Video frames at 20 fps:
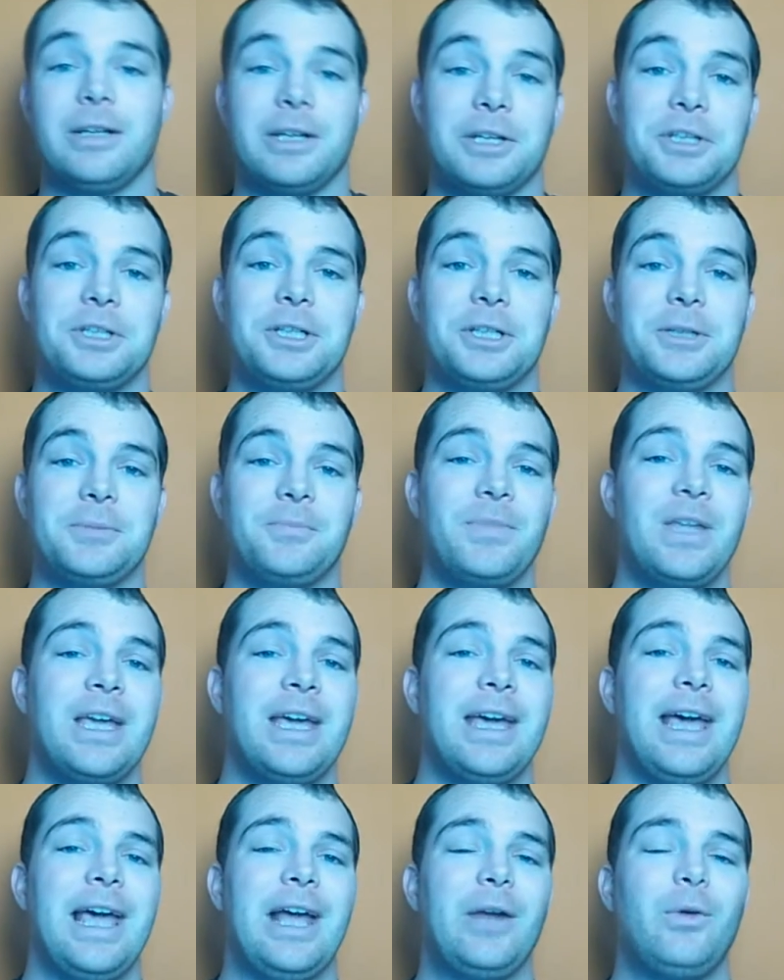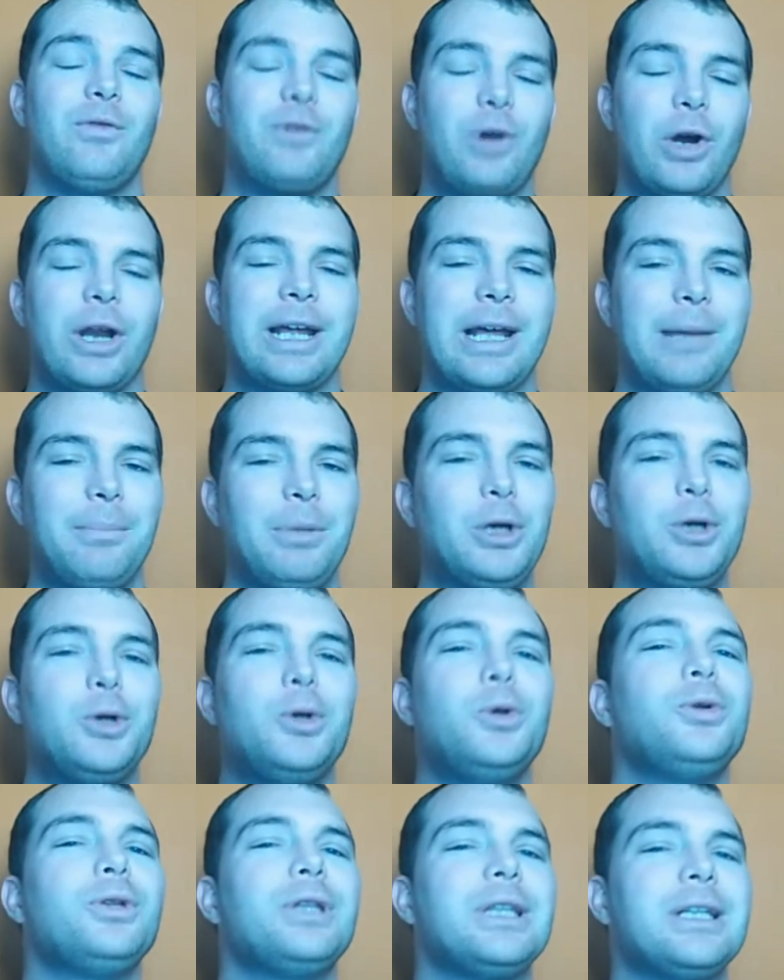I don't know. And we've got a couple of
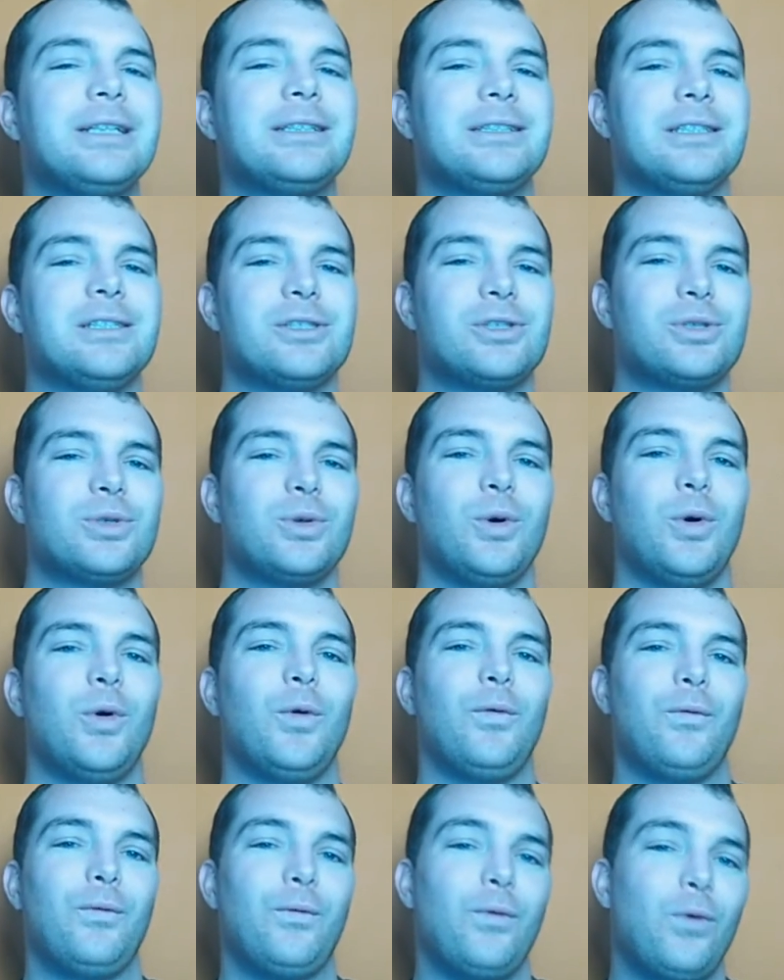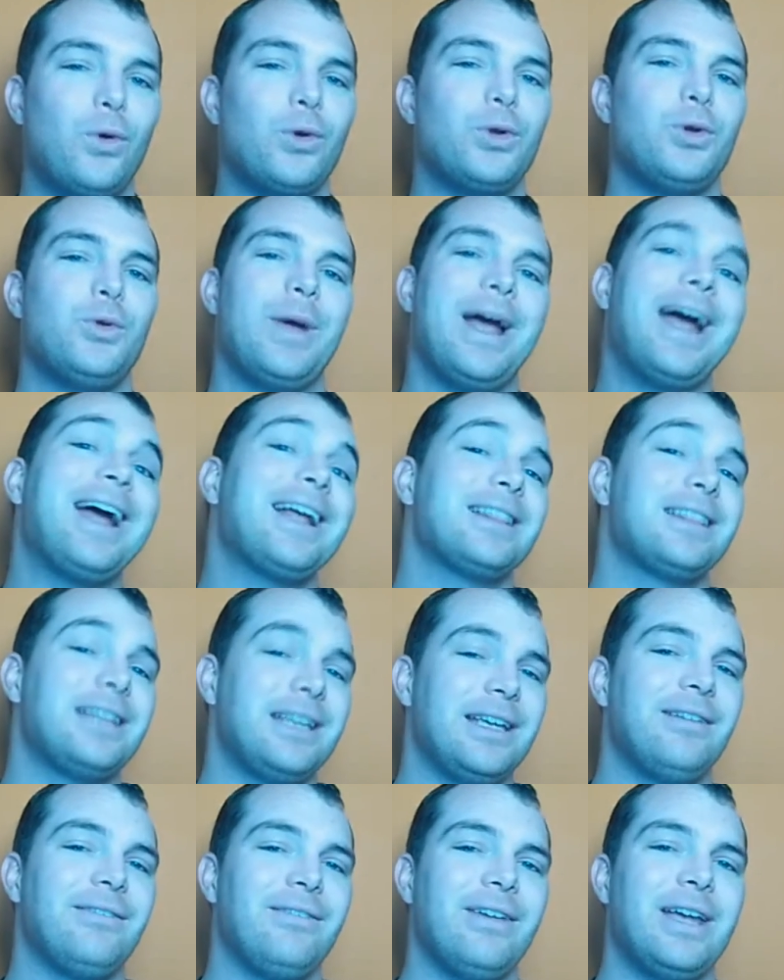cool things in store for you at
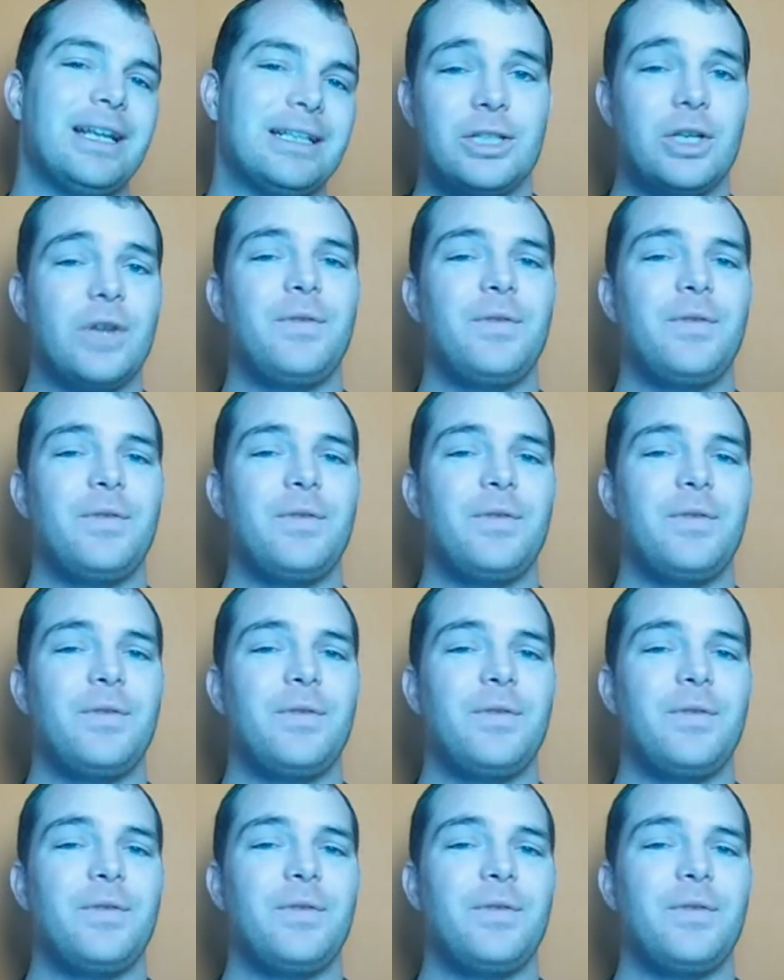the event.